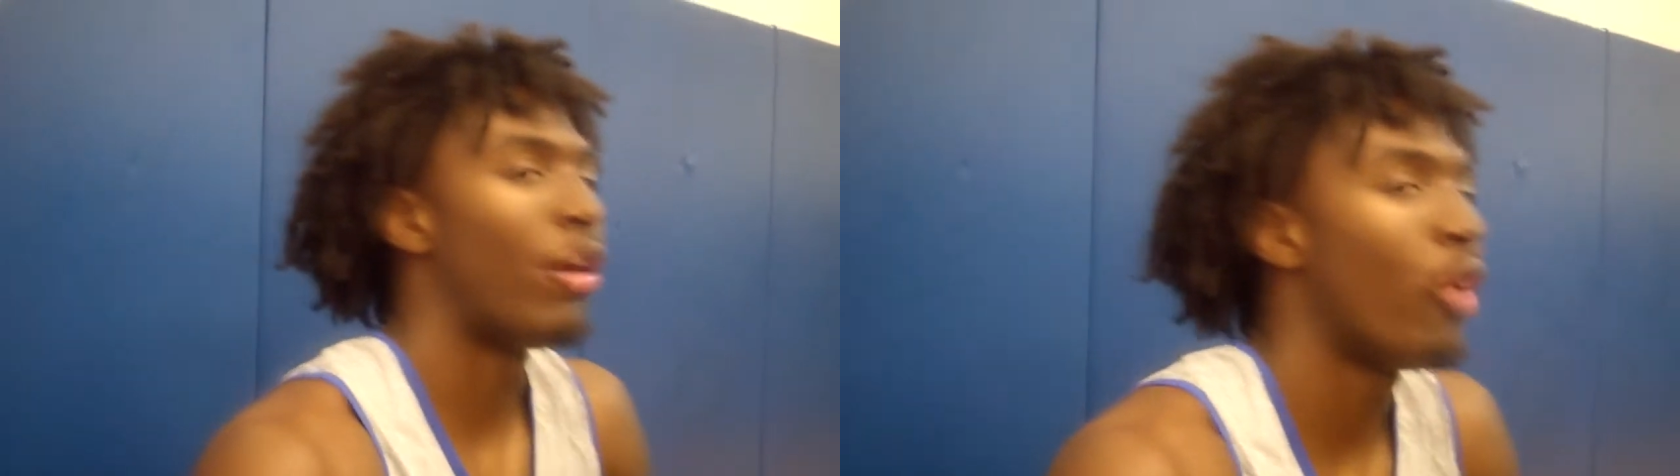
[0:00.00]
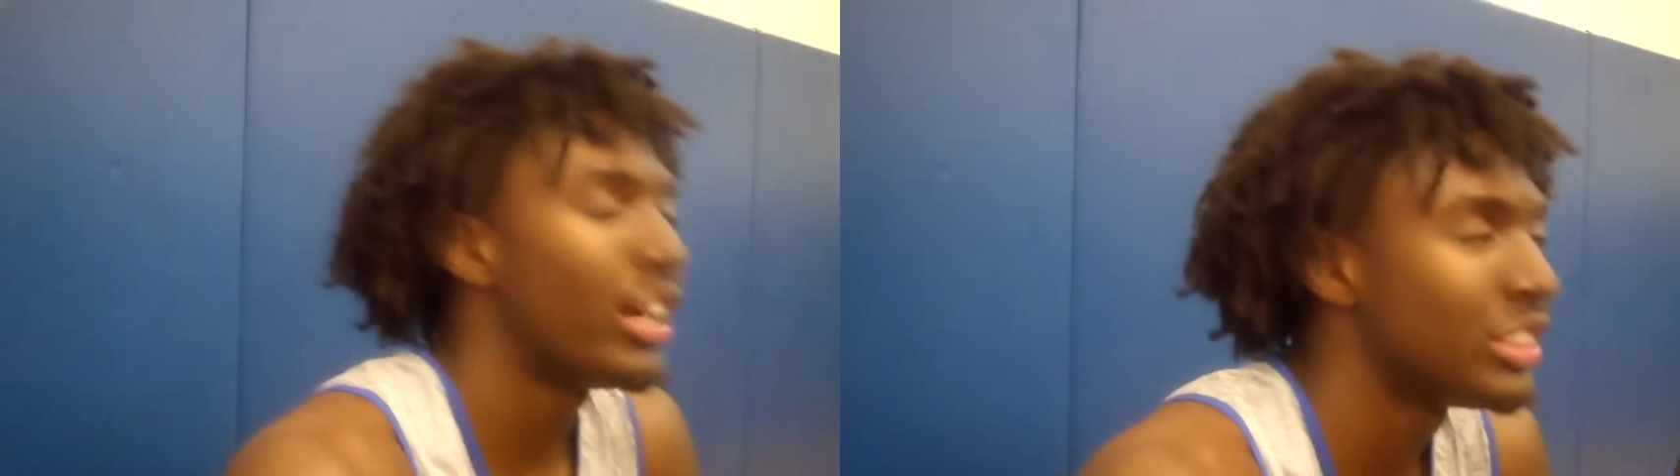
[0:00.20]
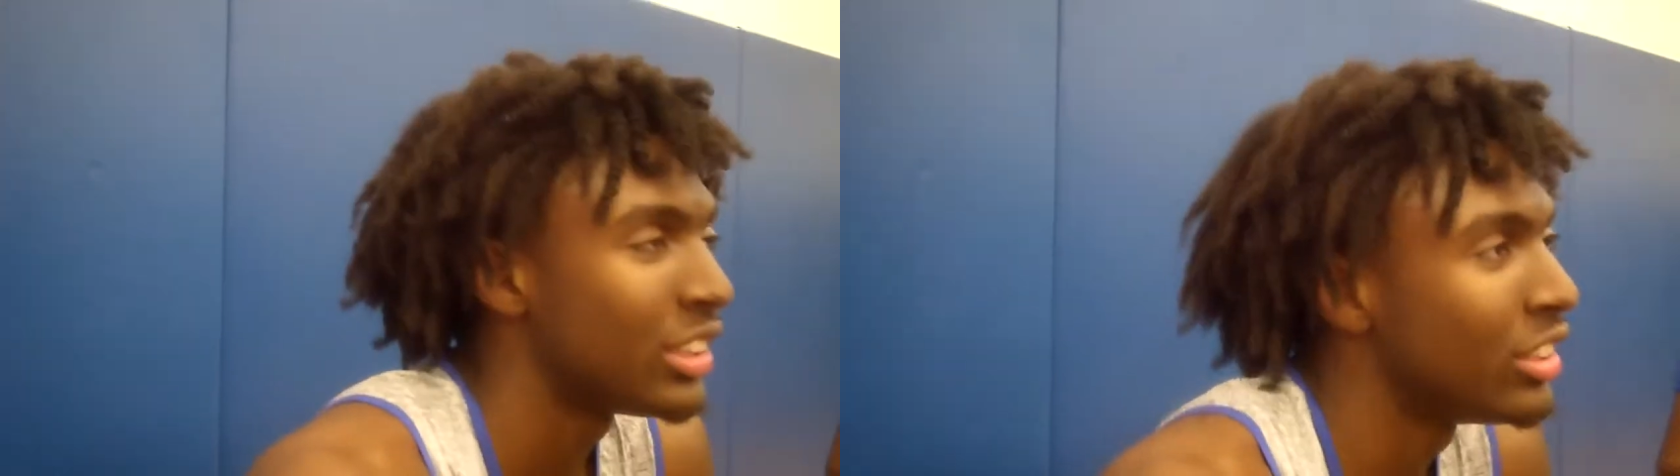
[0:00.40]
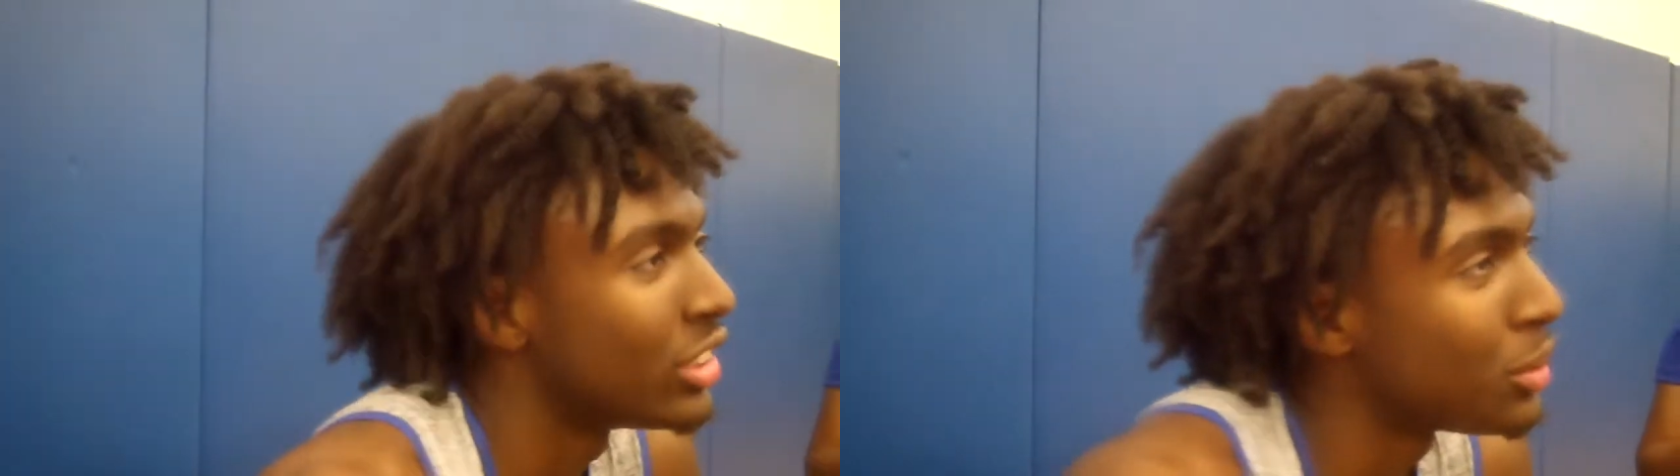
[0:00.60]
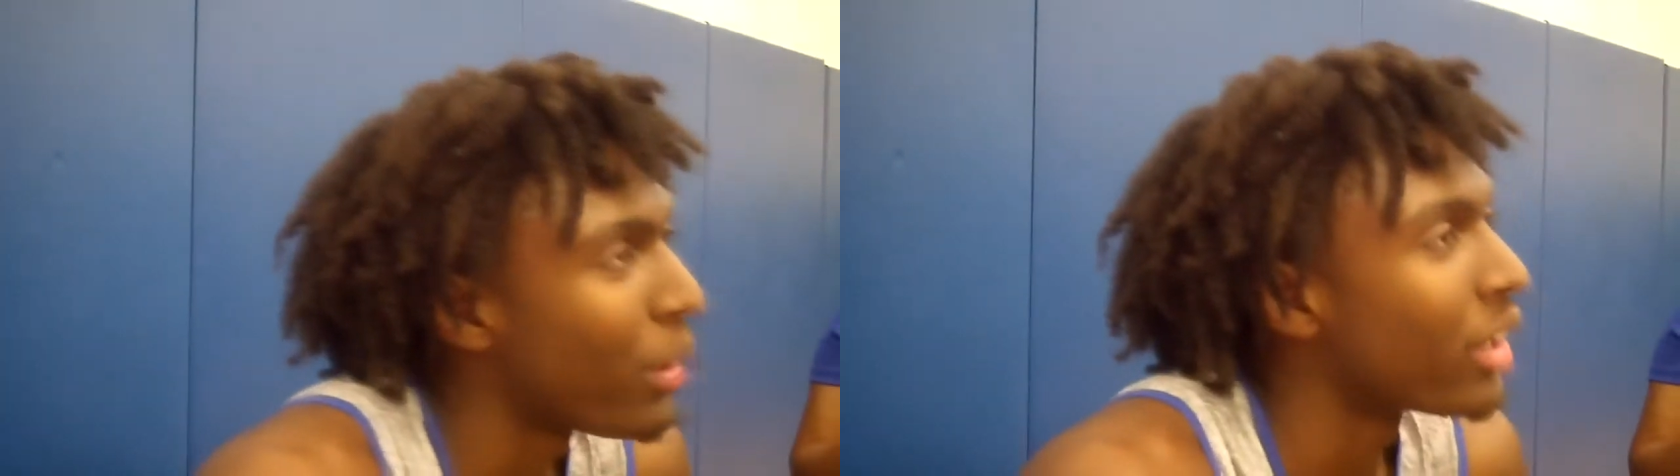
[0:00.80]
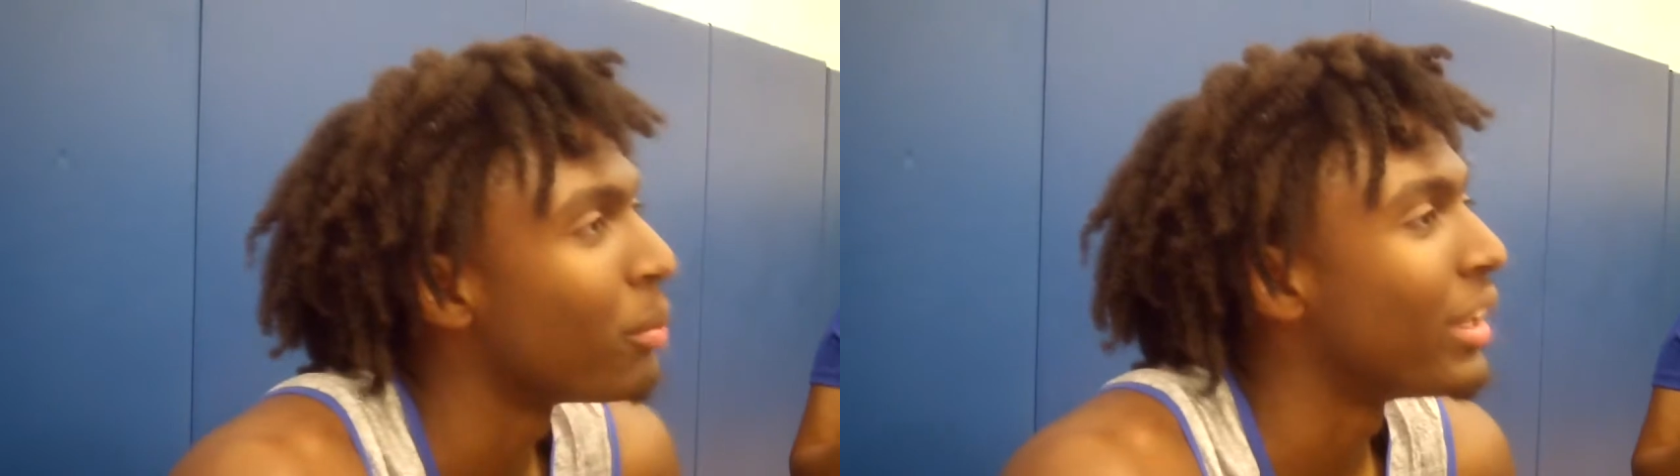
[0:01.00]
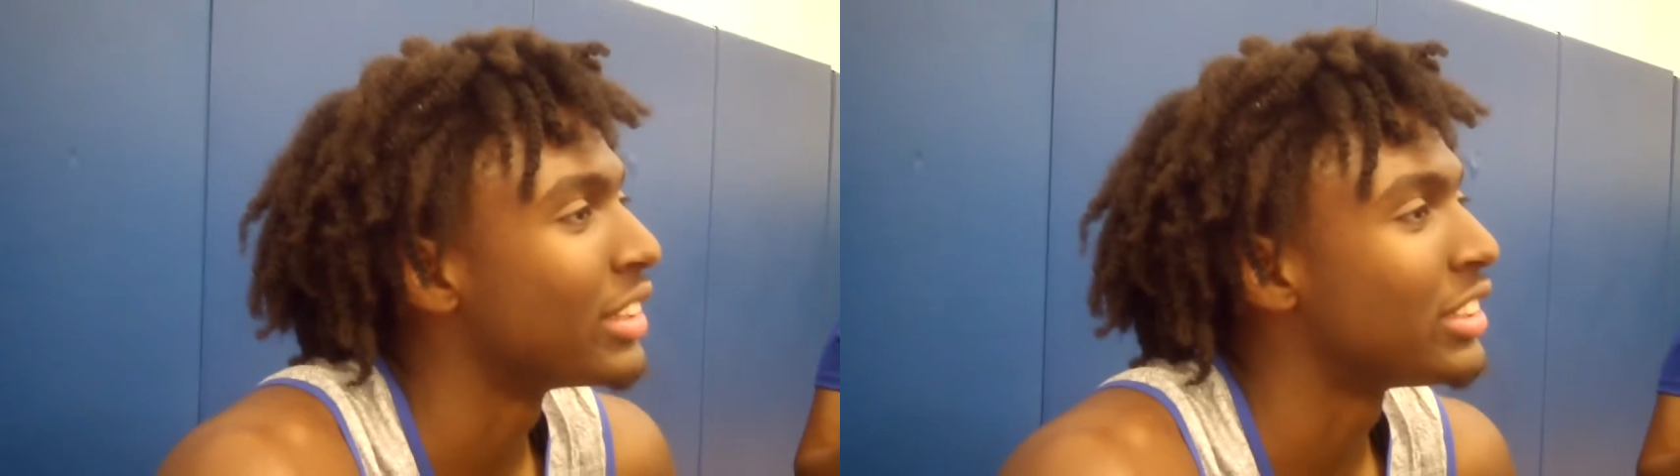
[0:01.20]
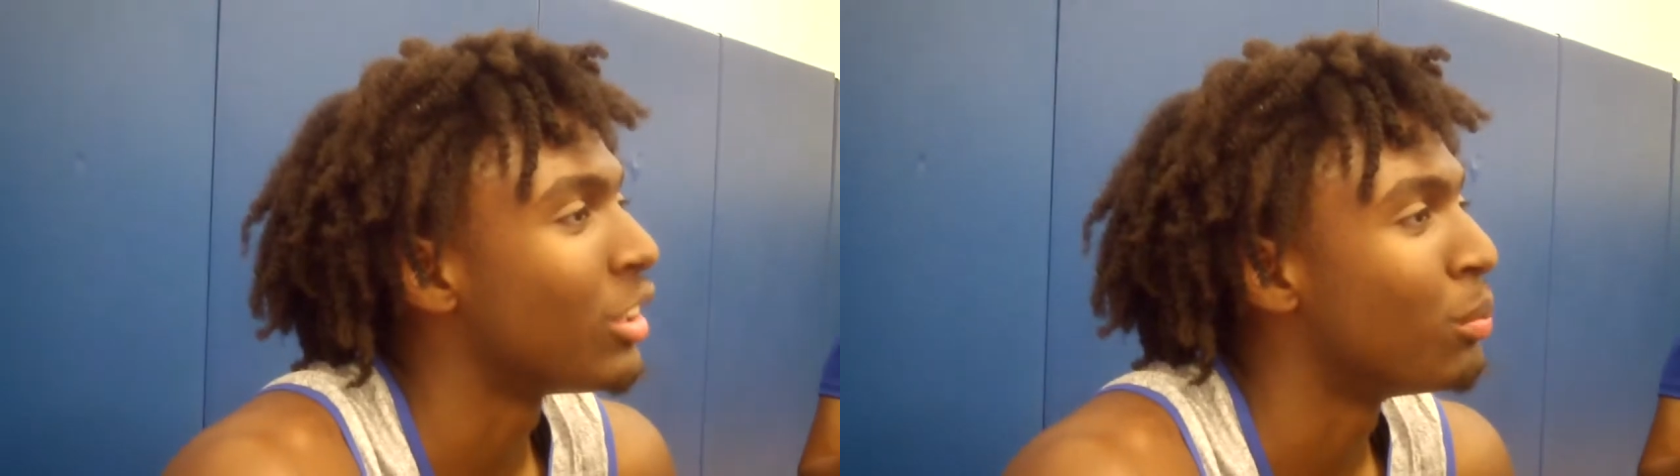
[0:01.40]
watched the little
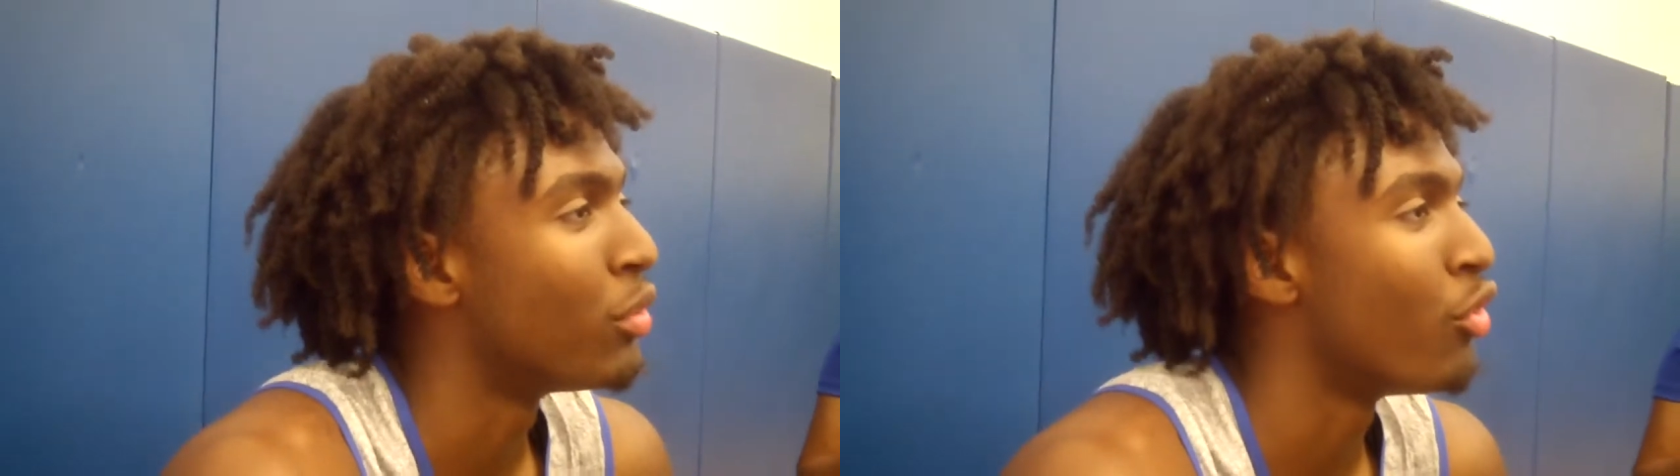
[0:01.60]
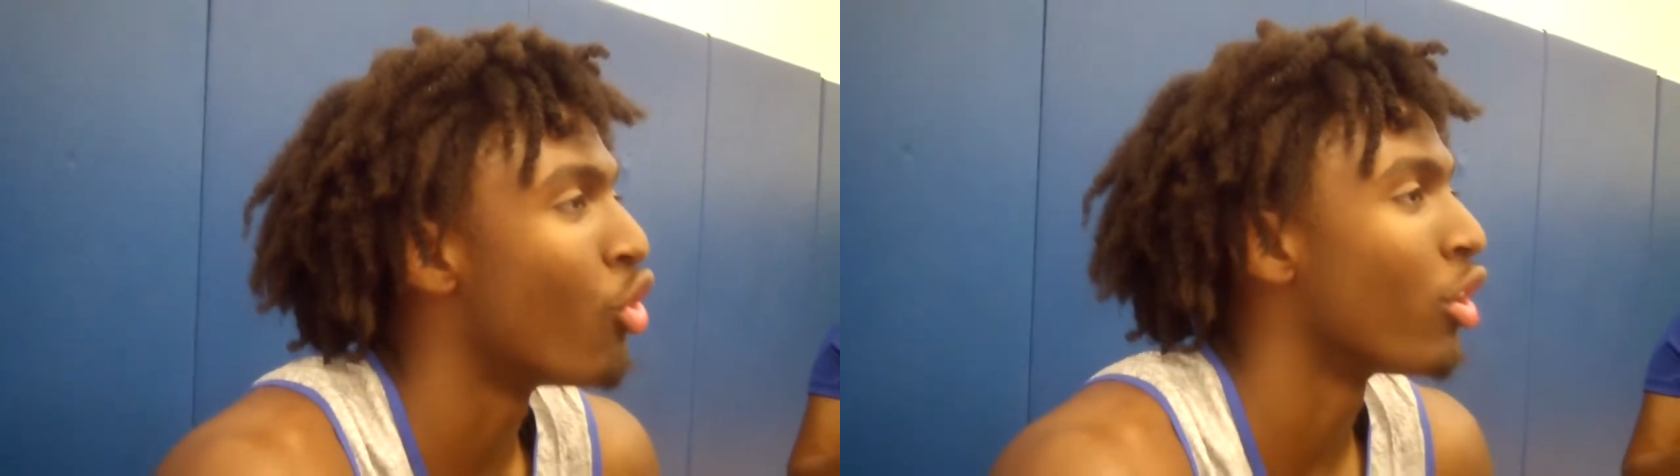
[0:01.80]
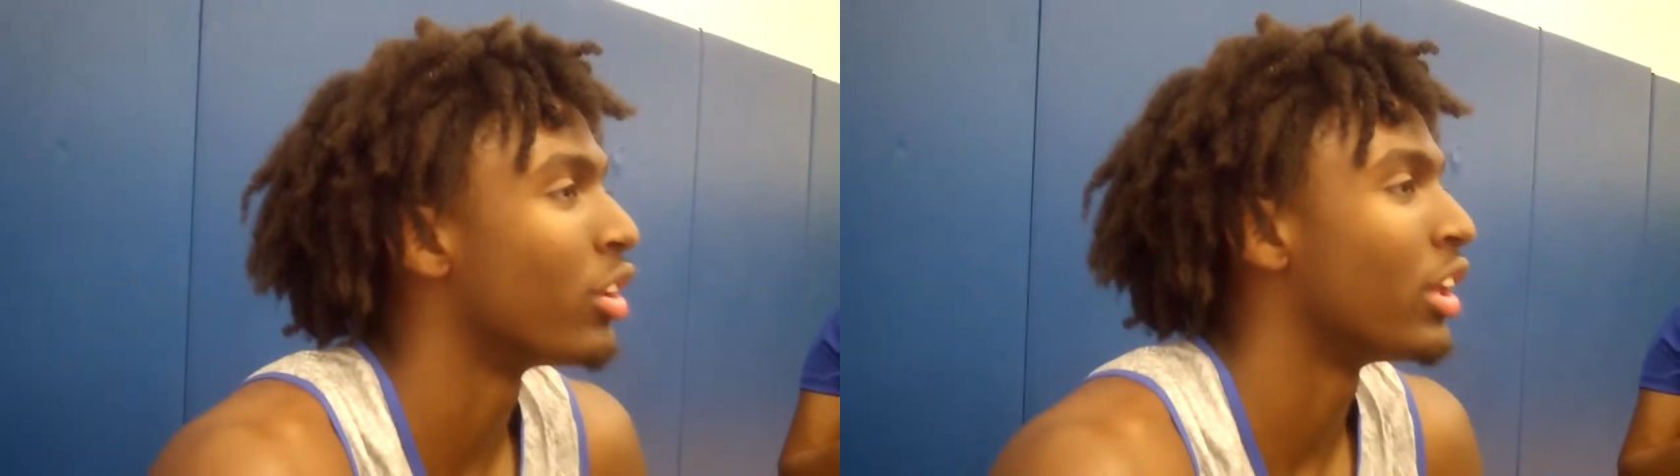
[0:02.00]
Spider-Man stuff before